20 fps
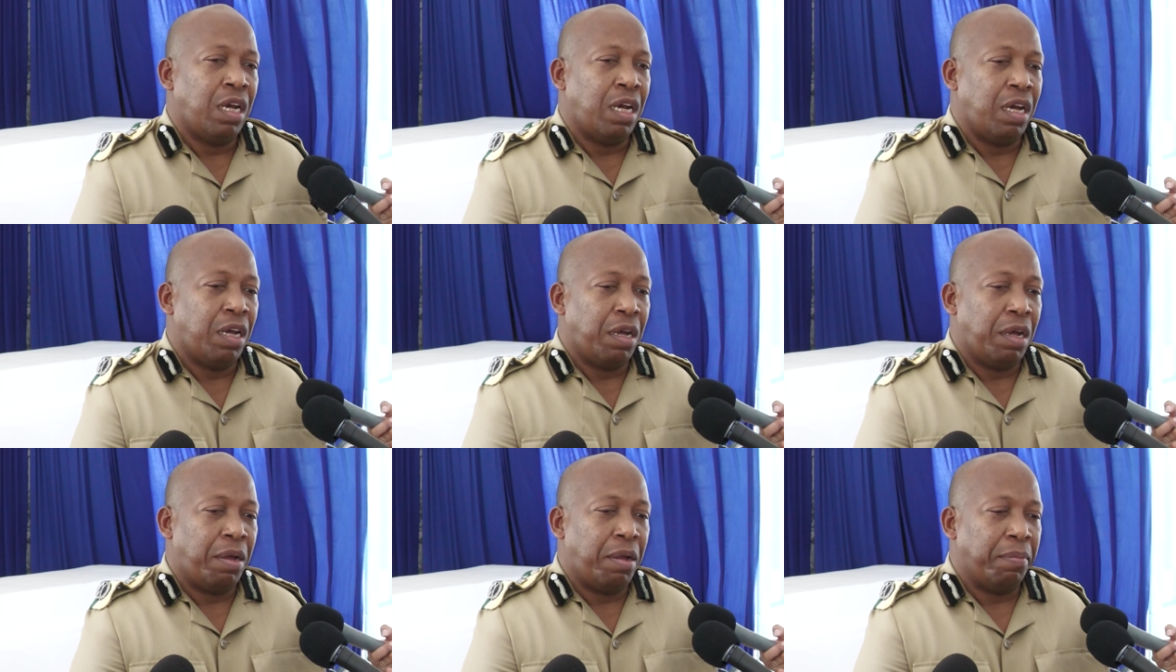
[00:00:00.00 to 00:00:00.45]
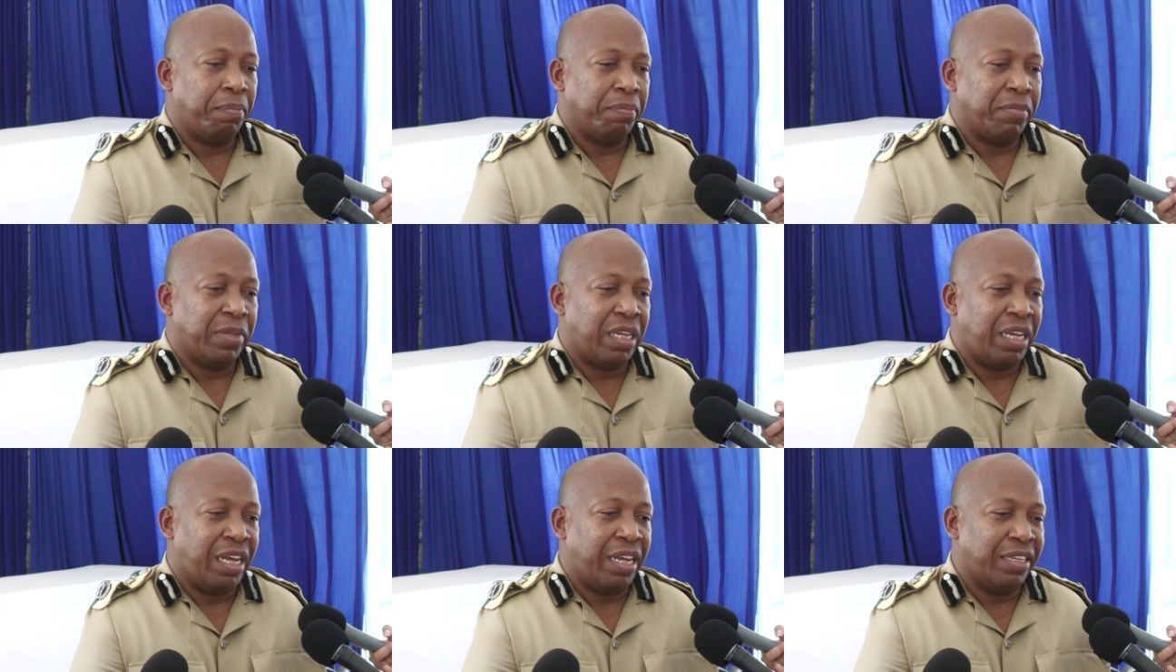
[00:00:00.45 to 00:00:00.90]

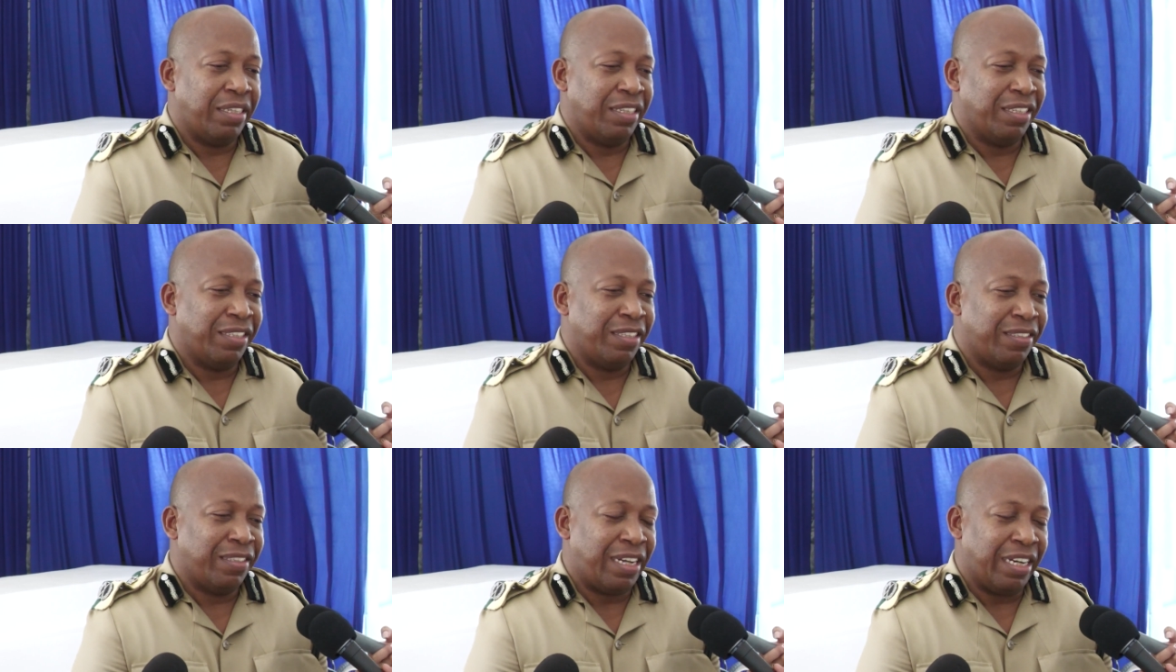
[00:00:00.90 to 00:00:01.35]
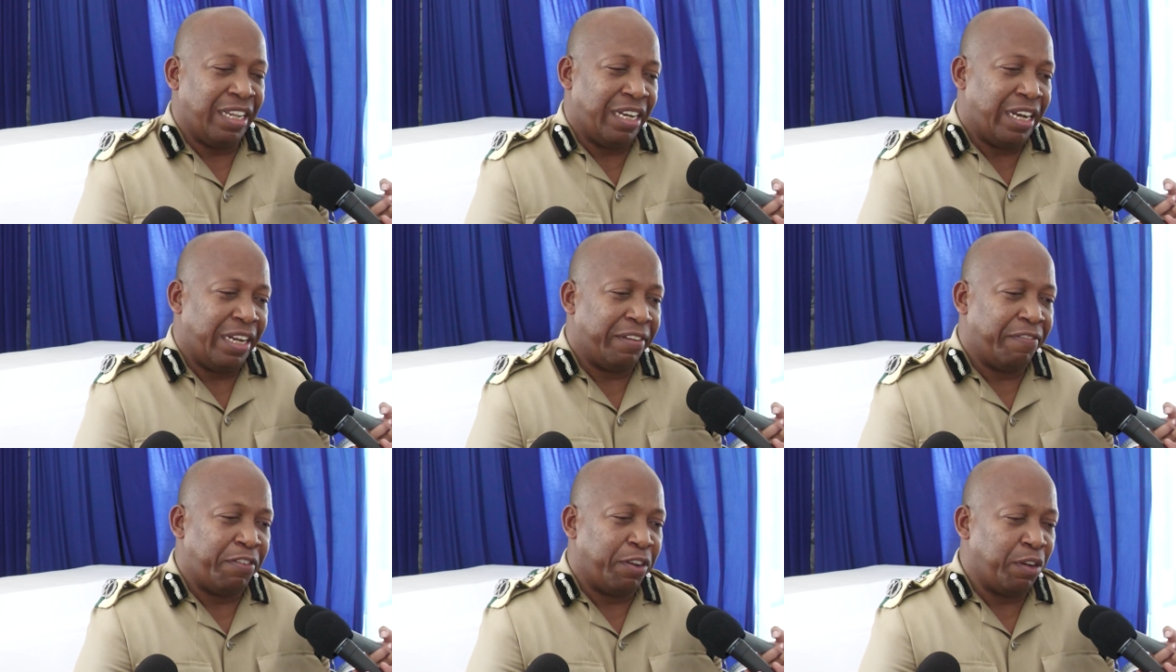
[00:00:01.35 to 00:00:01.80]
Um, and uh, at the
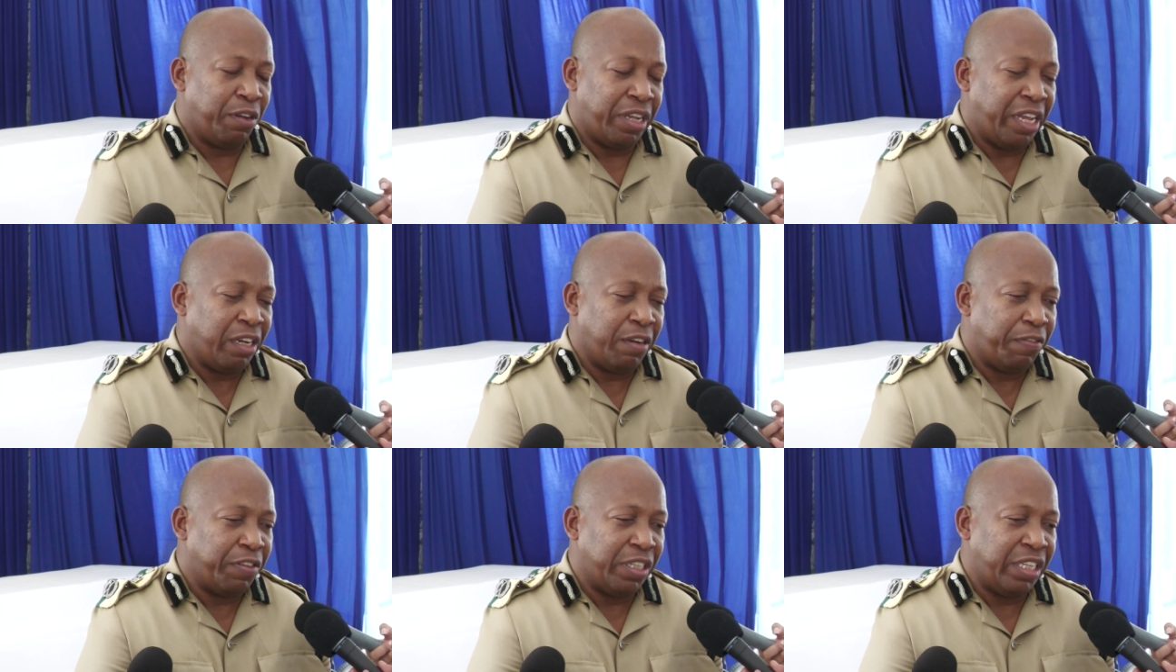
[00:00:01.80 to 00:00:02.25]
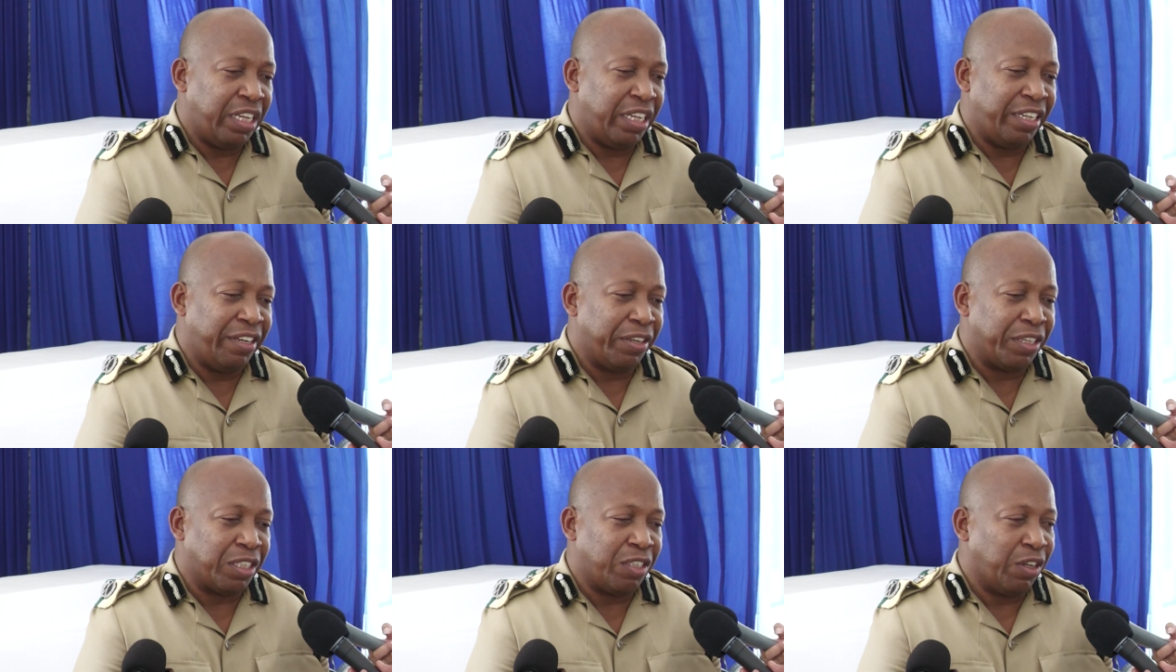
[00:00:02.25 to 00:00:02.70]
end of the, end of the day,
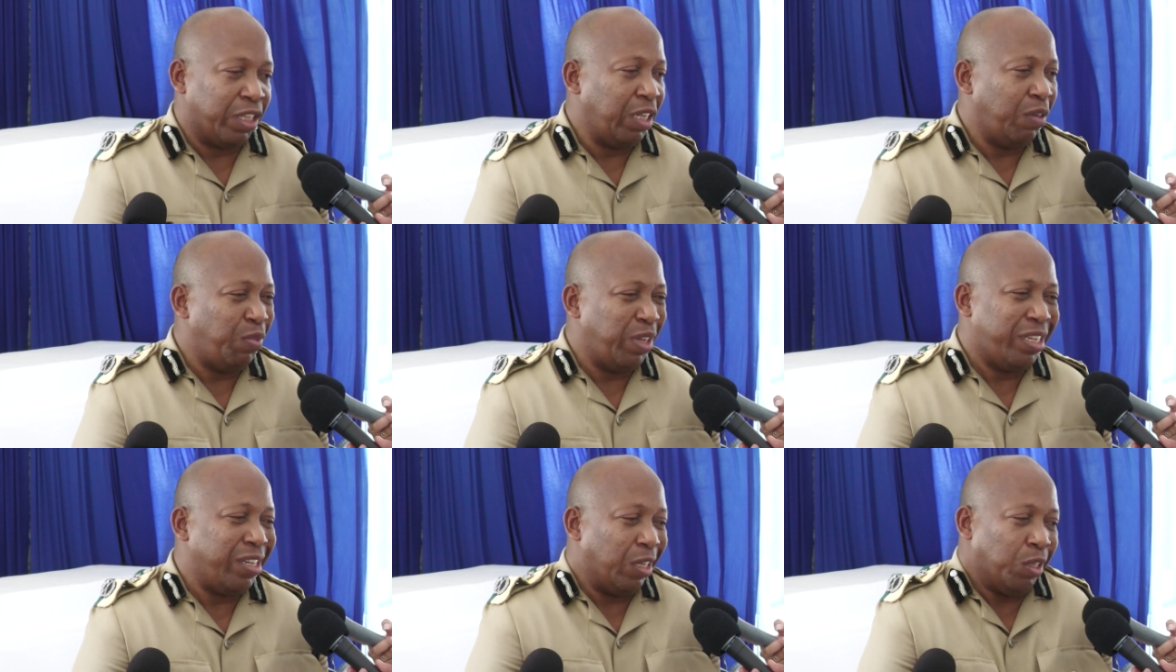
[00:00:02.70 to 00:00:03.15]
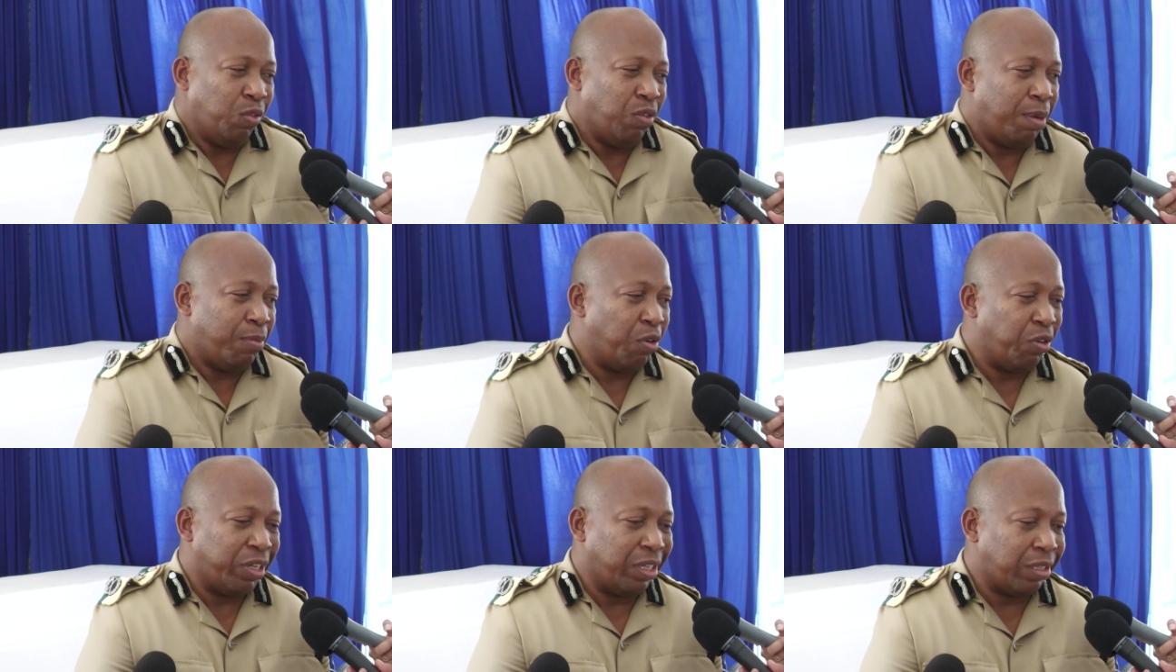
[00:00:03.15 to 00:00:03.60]
there is nothing we can do
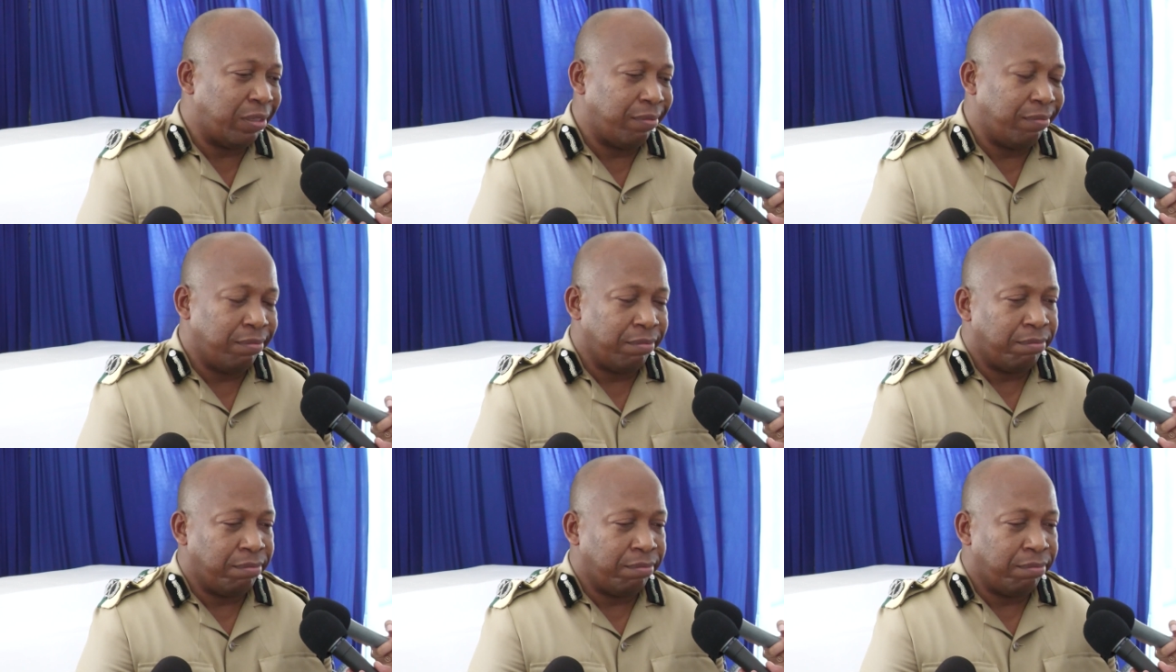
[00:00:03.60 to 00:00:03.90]
about it,